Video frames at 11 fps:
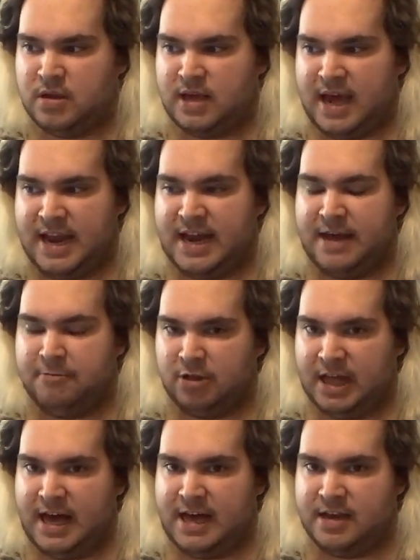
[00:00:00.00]
and I am
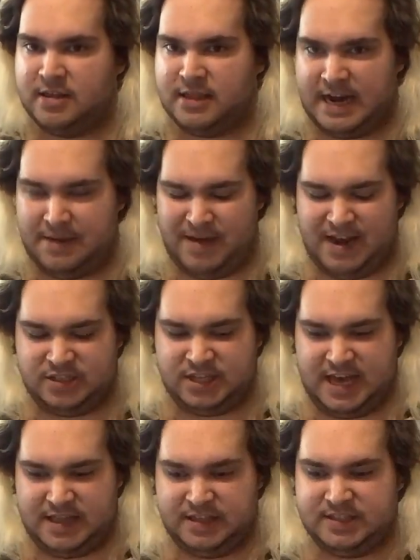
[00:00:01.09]
glad that I managed to
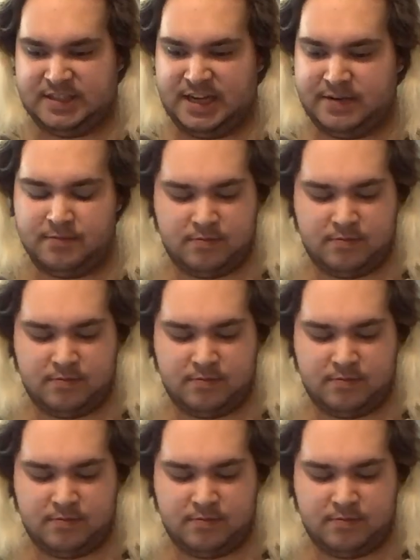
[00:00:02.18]
get this done.